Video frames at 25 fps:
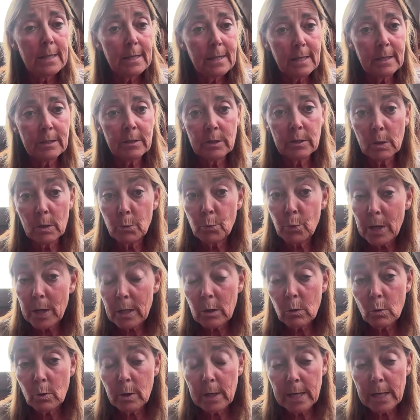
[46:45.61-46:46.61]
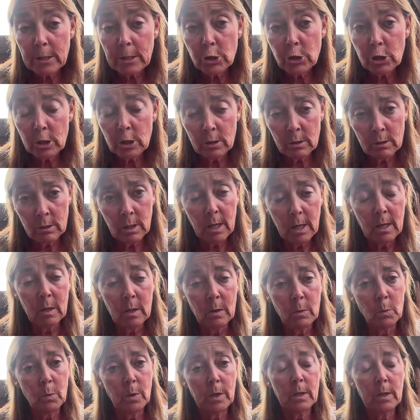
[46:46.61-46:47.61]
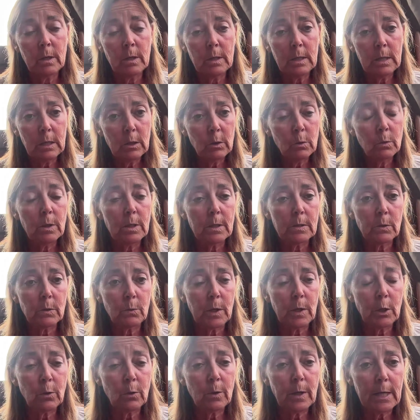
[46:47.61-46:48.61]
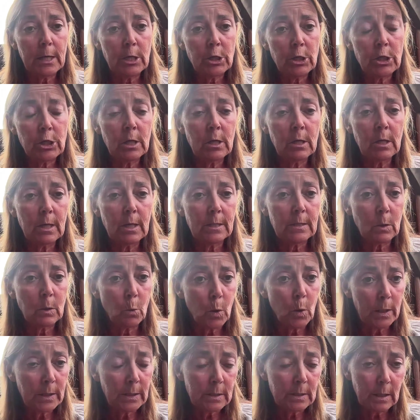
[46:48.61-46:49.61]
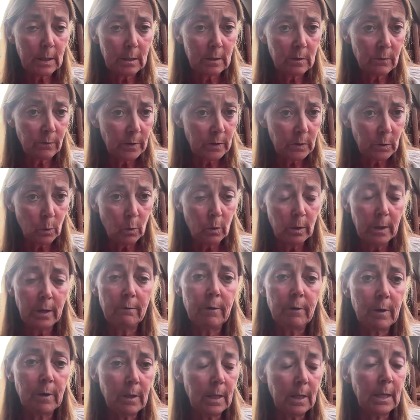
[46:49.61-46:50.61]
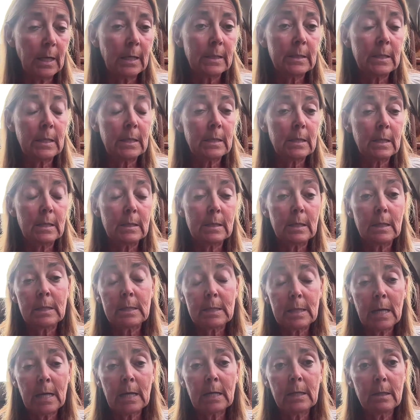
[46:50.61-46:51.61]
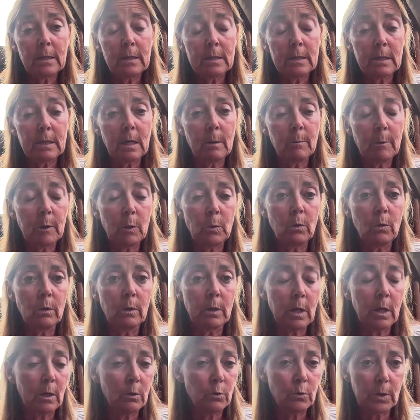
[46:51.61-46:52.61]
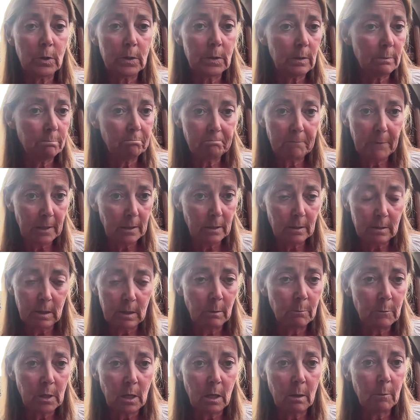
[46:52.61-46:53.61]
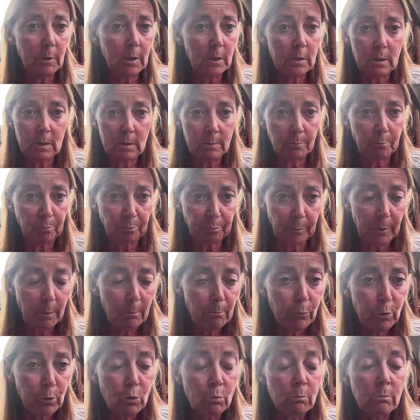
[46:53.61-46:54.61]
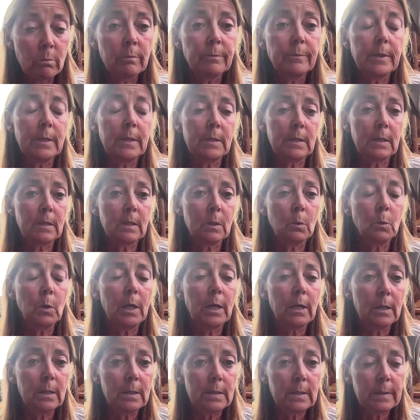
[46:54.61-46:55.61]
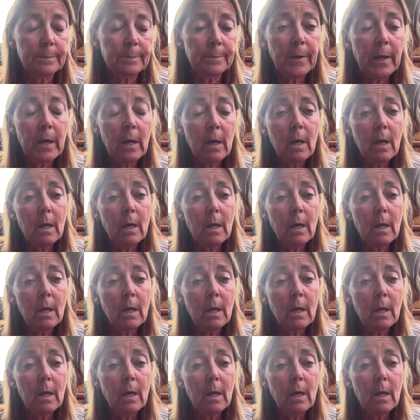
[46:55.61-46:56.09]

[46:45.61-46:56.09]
That's a regulation, and when the EU does a regulation, it's a one-size-fits-all. Everything is exactly the same in all countries at the same time, and it's just boom, this is the way it is.